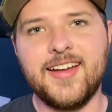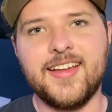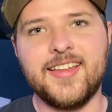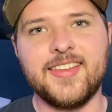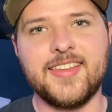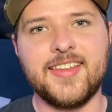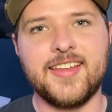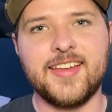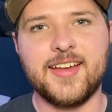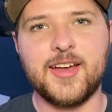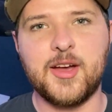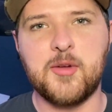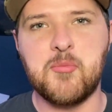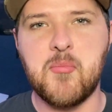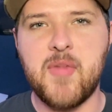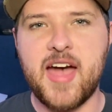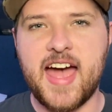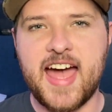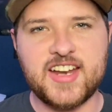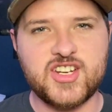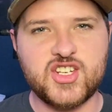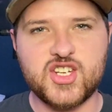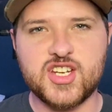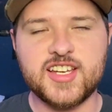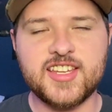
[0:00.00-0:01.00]
the uh,
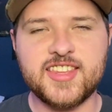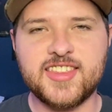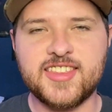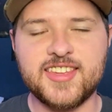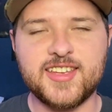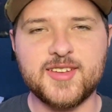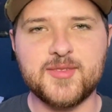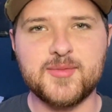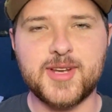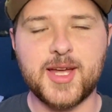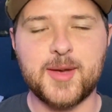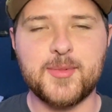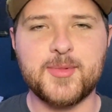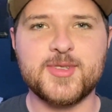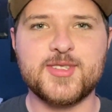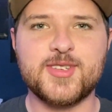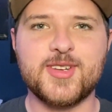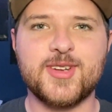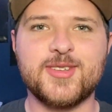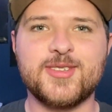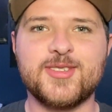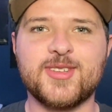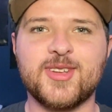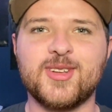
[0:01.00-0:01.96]
magic themed episode.